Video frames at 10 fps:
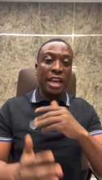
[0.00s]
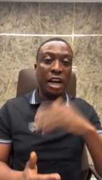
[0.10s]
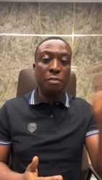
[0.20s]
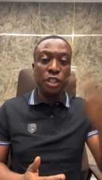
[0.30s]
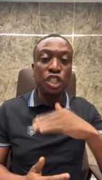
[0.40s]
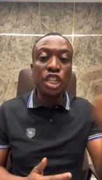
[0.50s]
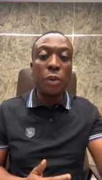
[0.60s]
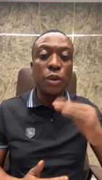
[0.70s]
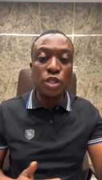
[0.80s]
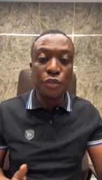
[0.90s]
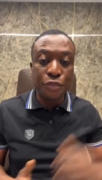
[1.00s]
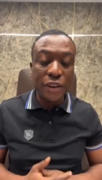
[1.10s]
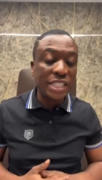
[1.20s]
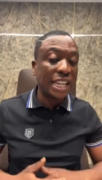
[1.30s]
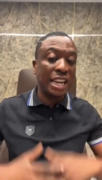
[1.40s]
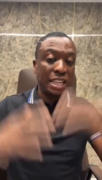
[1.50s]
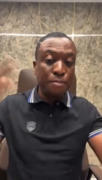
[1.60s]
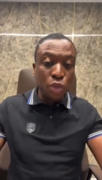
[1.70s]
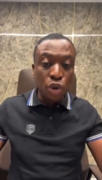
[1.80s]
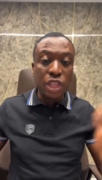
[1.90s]
Help me share with your friends and let
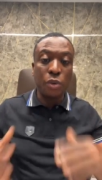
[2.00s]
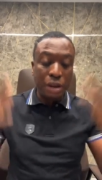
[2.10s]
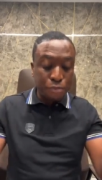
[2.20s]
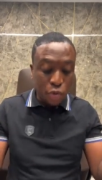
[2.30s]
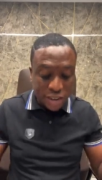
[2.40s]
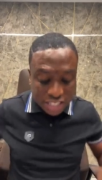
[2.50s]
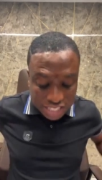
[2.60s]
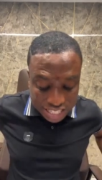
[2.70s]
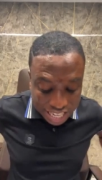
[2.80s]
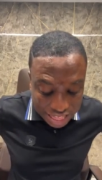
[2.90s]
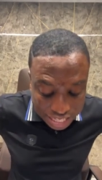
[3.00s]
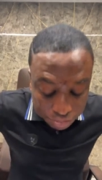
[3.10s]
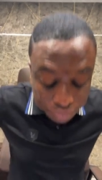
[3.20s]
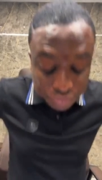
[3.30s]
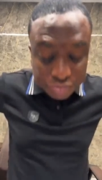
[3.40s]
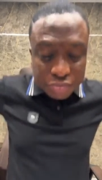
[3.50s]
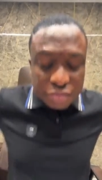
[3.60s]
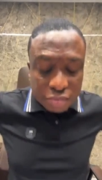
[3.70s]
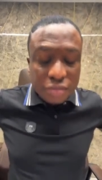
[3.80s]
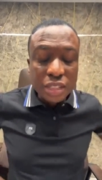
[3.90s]
them know that we're praying together
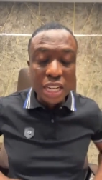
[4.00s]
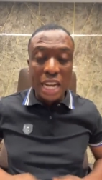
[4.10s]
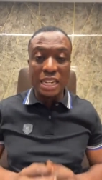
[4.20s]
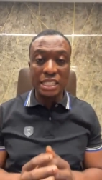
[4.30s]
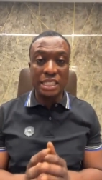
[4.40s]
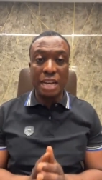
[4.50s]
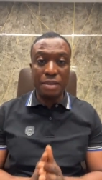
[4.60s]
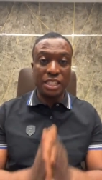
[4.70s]
at this time.